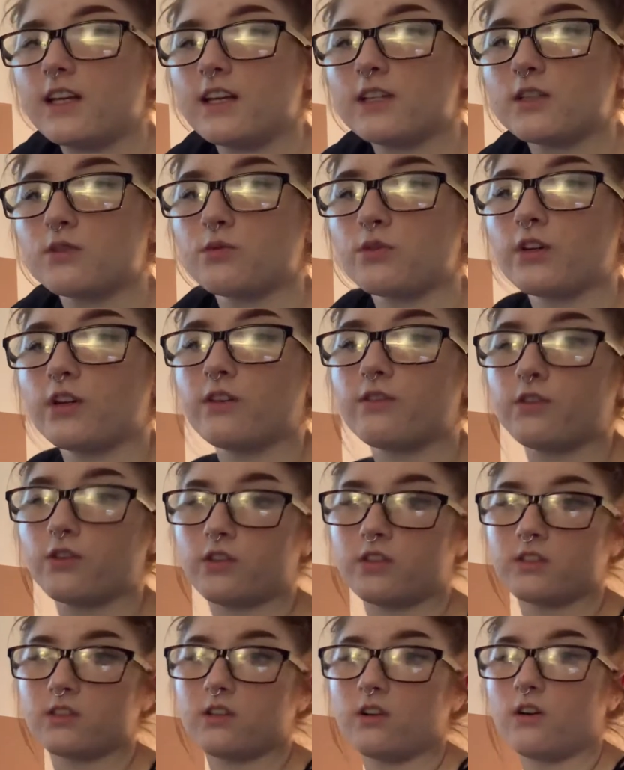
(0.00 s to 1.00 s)
is we're going to
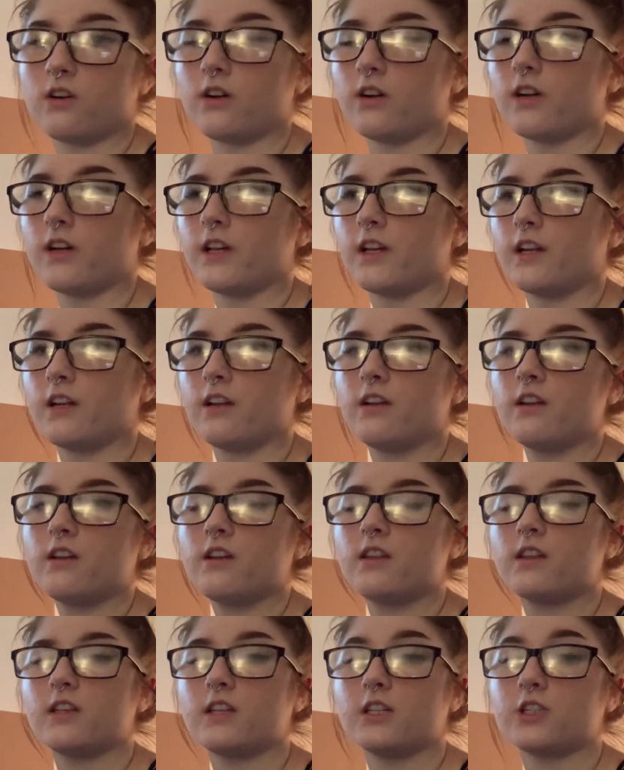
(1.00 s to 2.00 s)
focus on
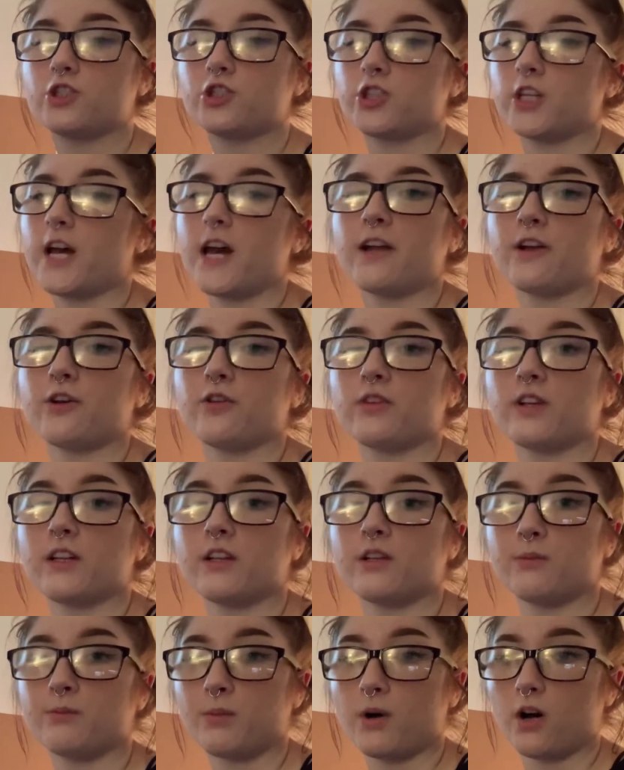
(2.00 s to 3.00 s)
the shadow that
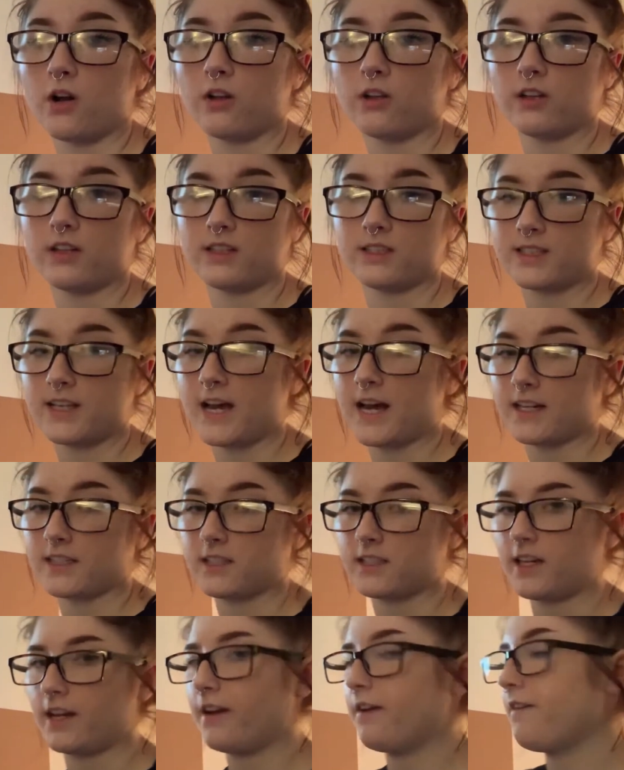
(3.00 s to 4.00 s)
the ball is
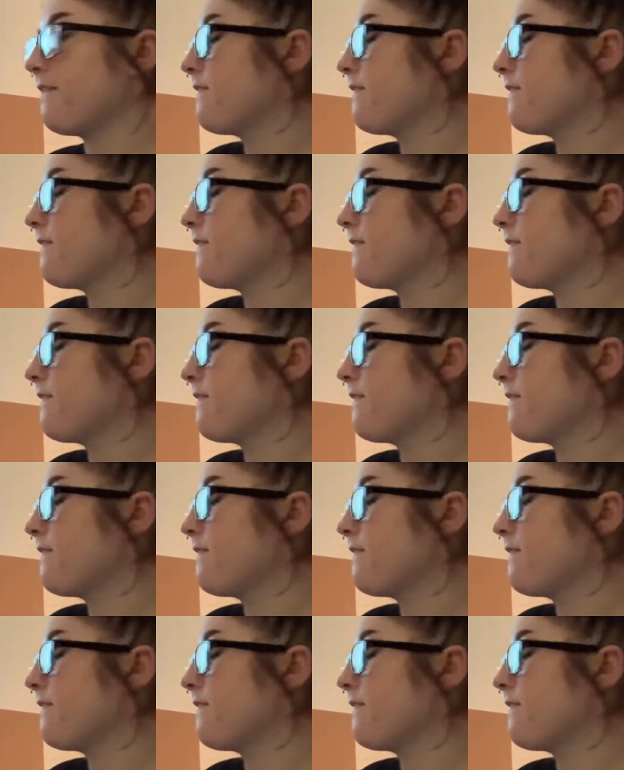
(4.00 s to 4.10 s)
casting.